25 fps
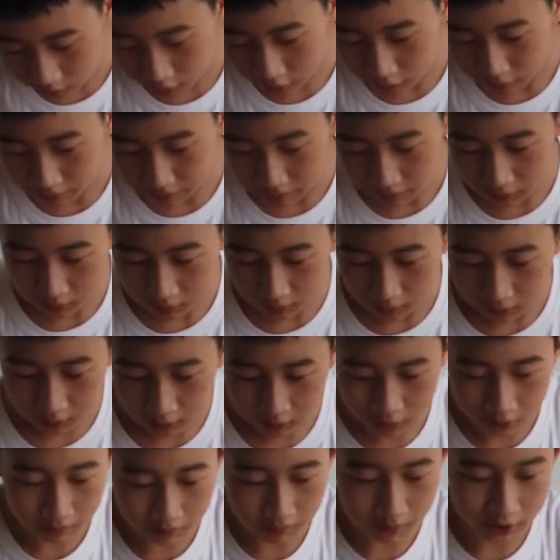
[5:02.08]
it'll be
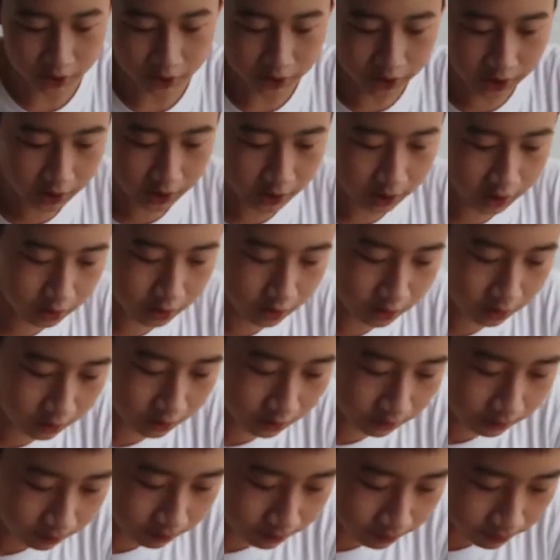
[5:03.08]
so much
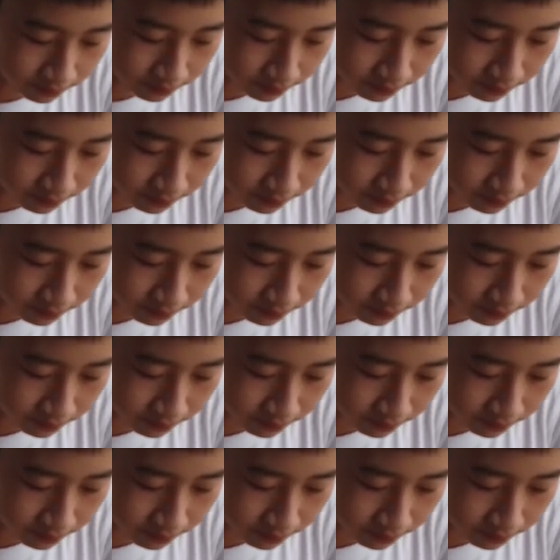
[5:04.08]
easier.